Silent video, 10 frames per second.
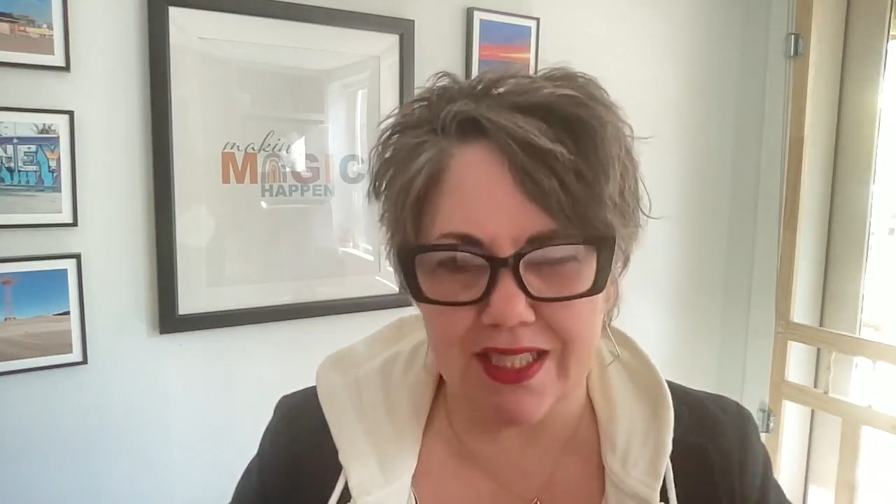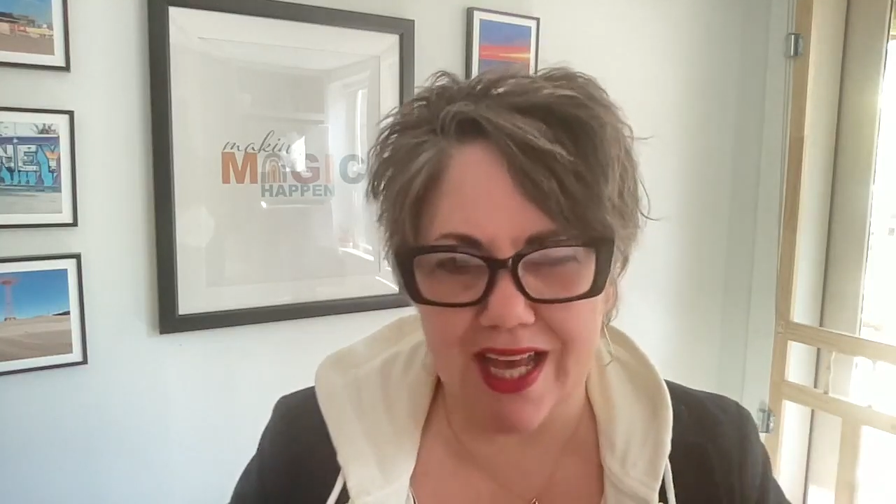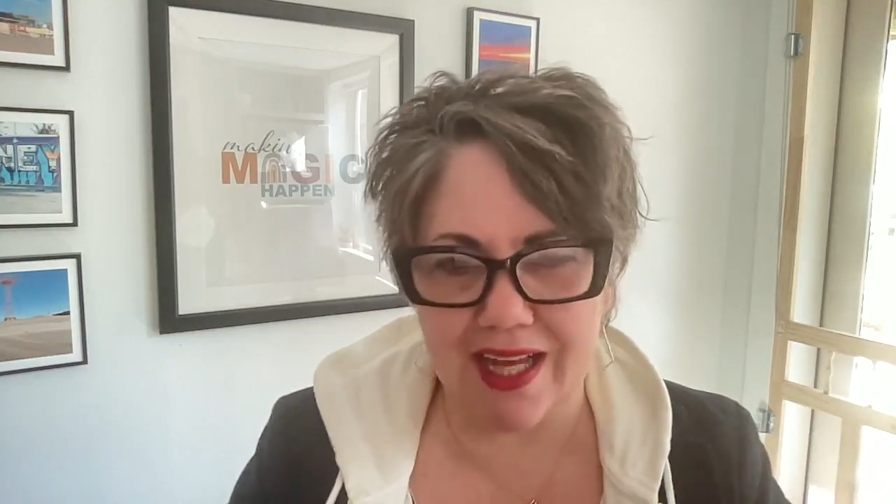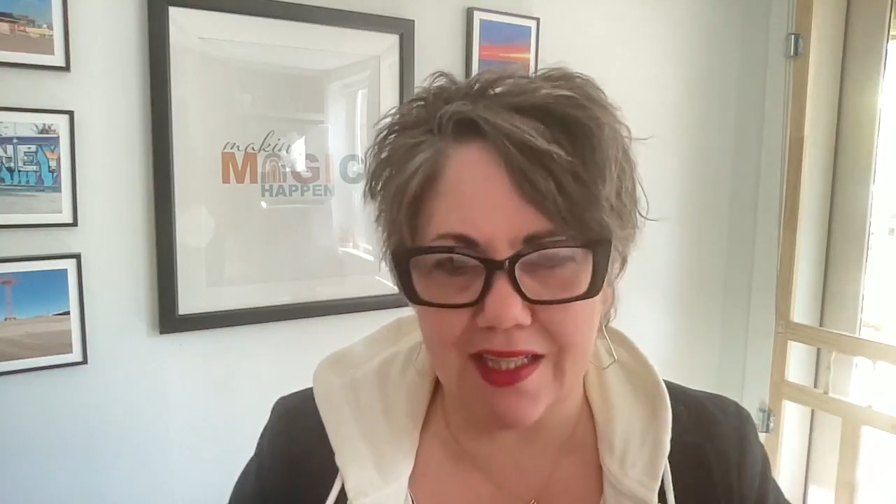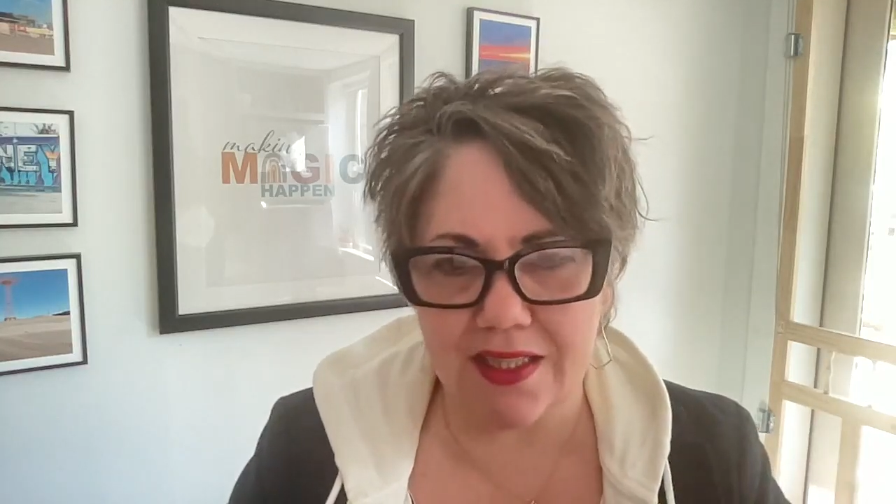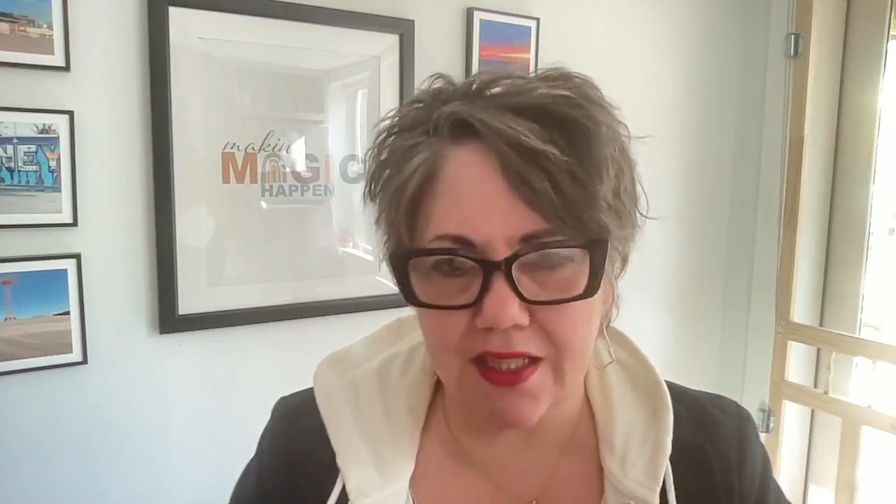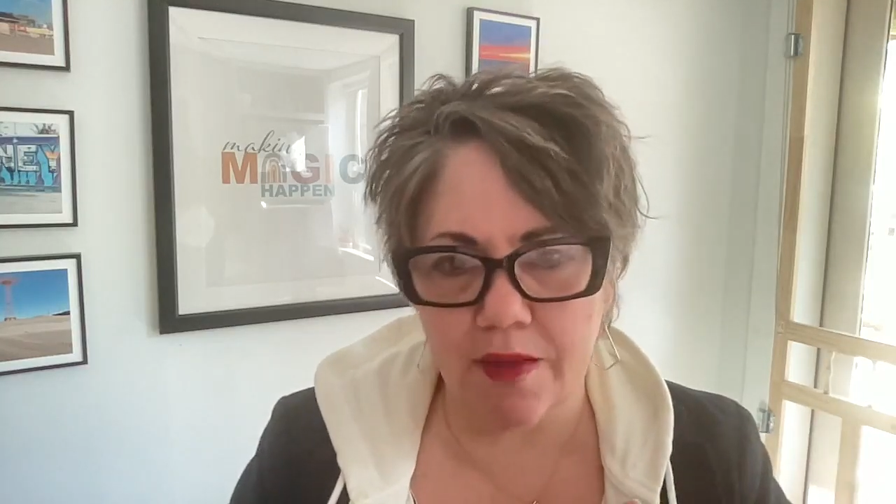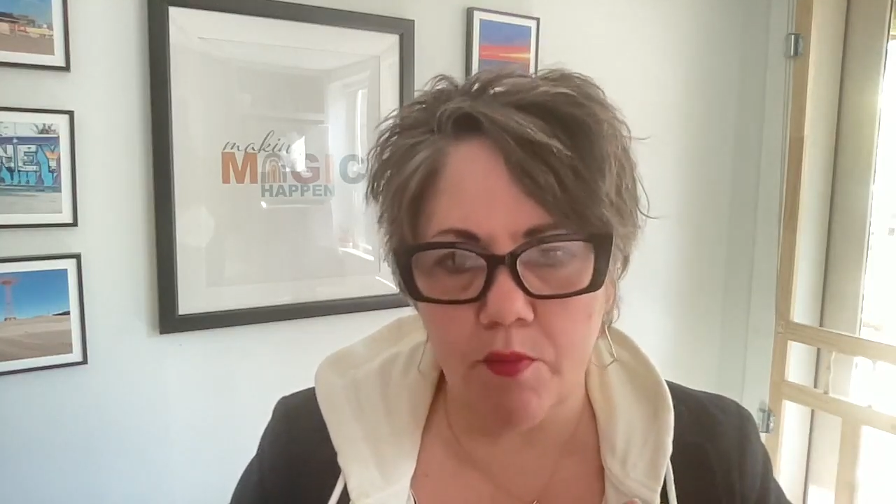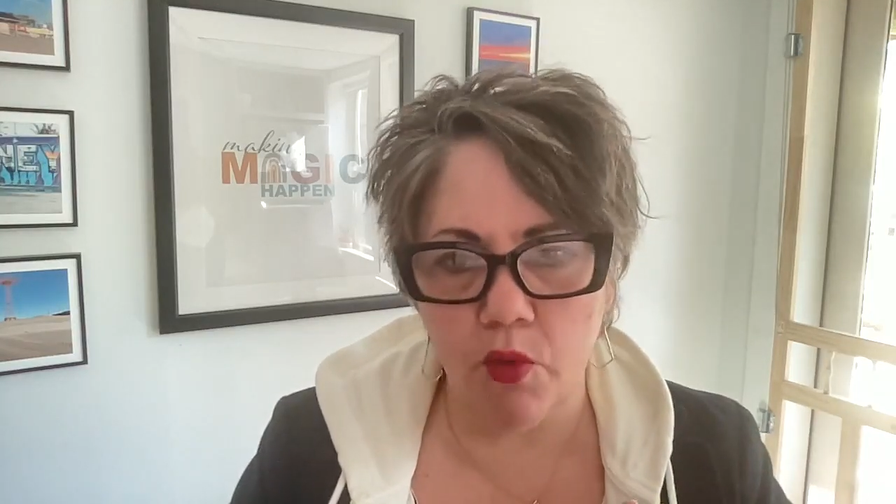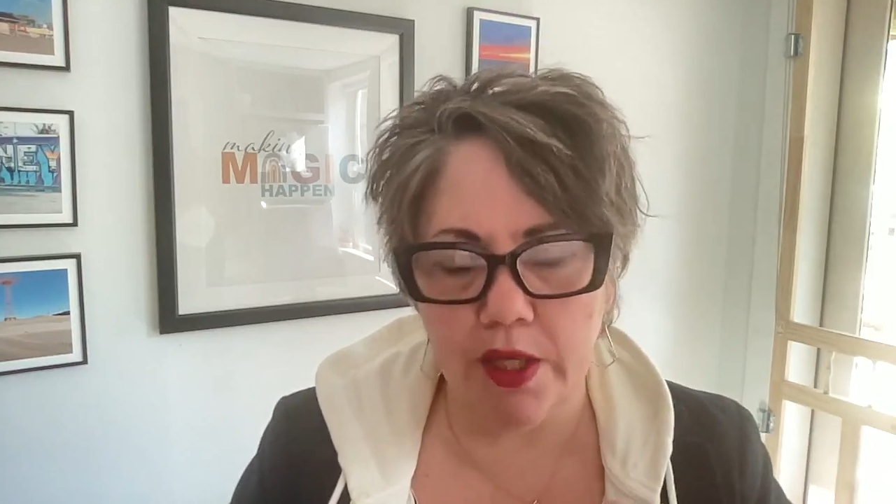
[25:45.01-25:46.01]
data
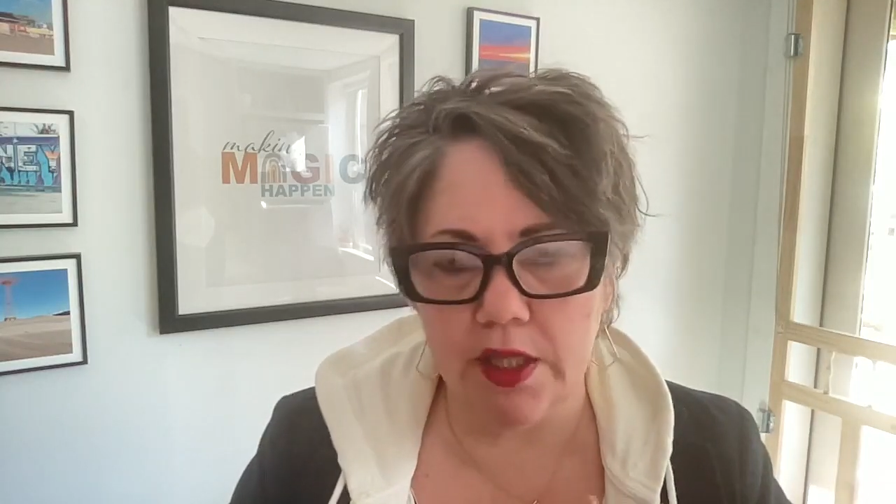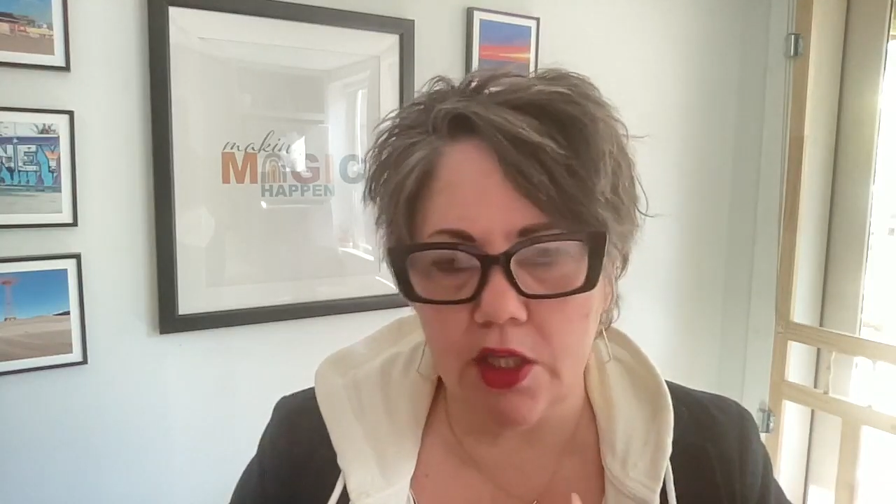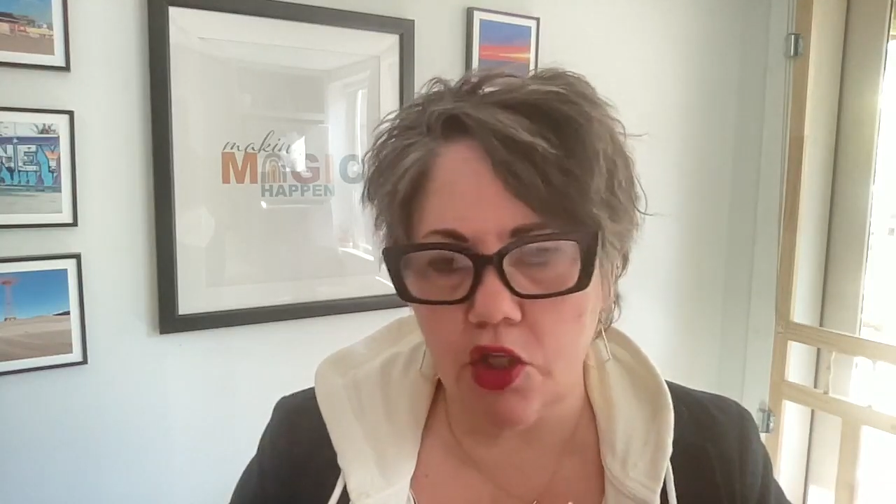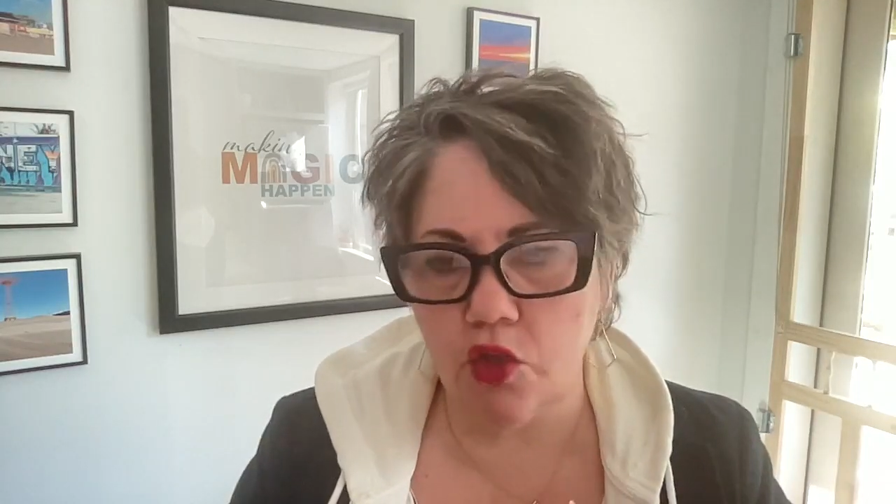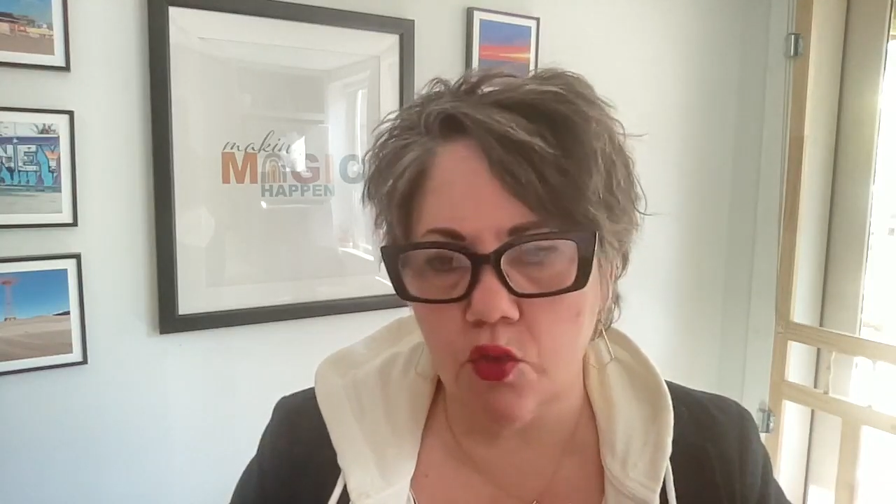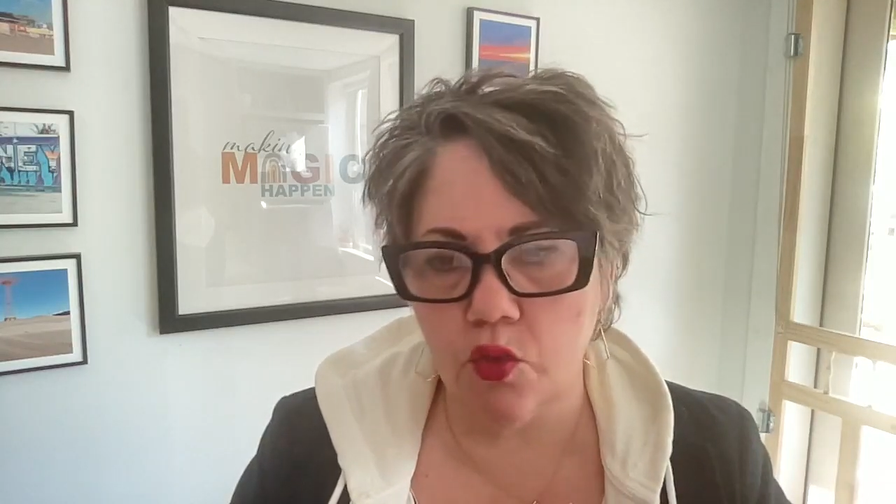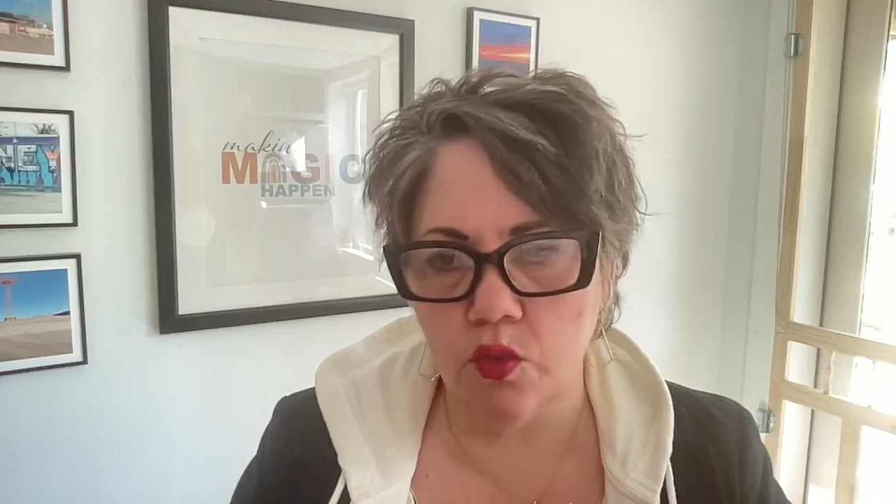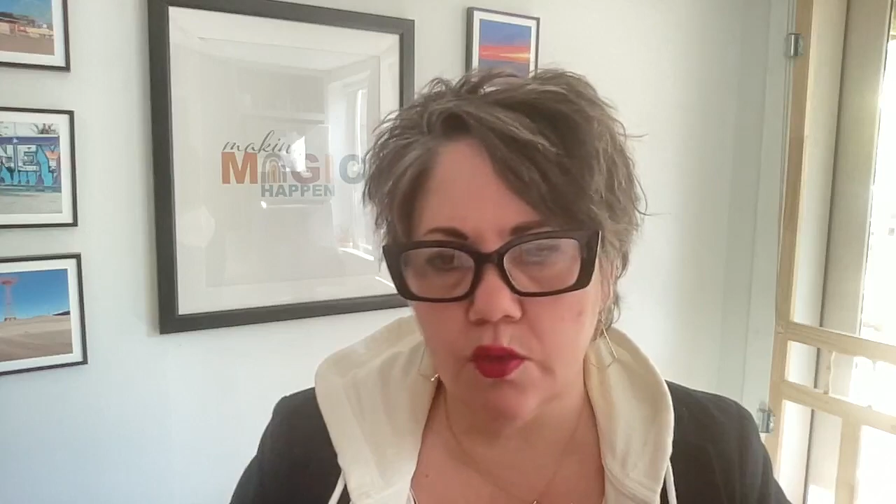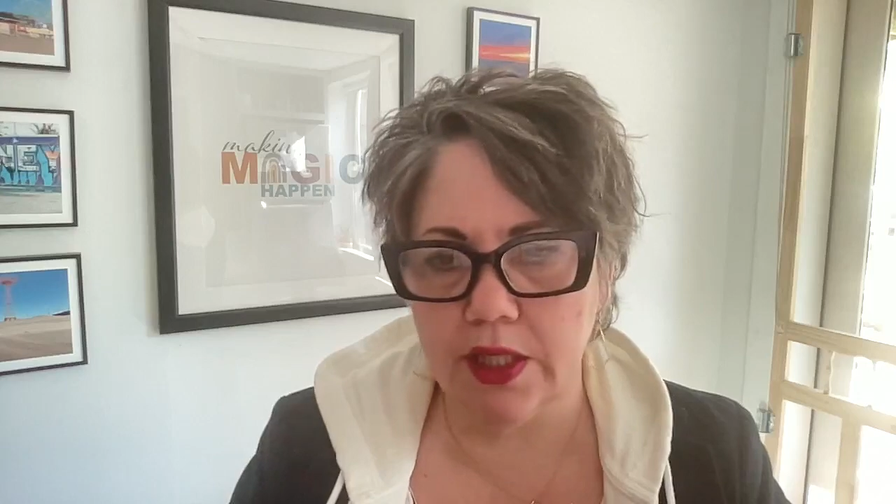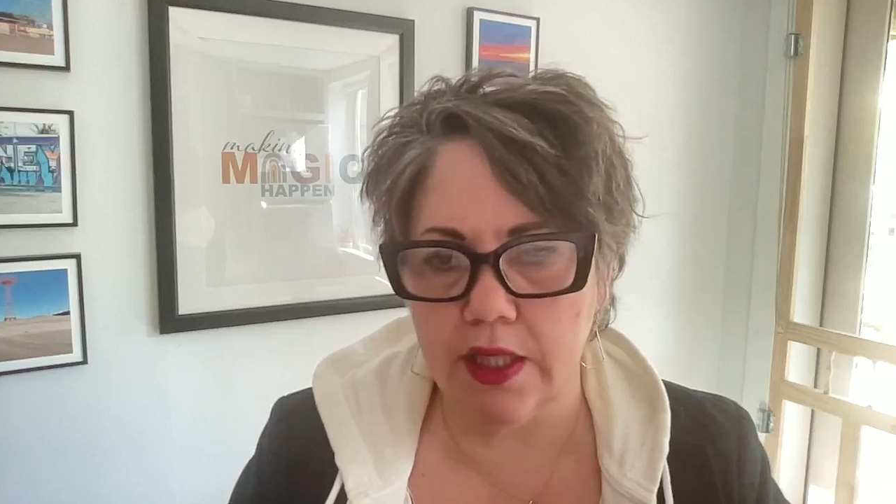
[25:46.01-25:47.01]
standpoint that
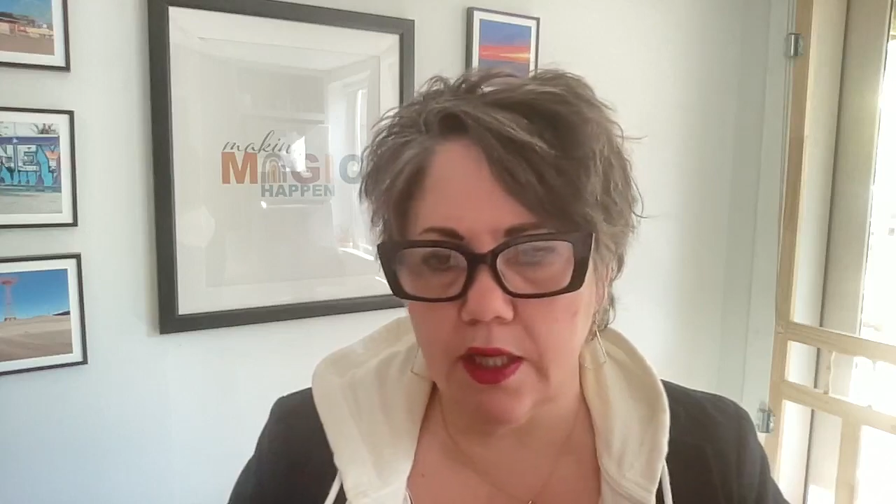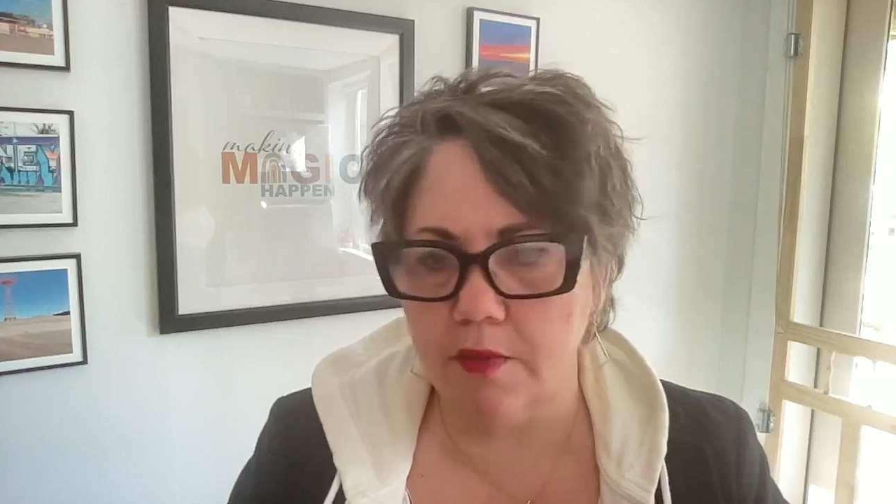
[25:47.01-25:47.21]
you need,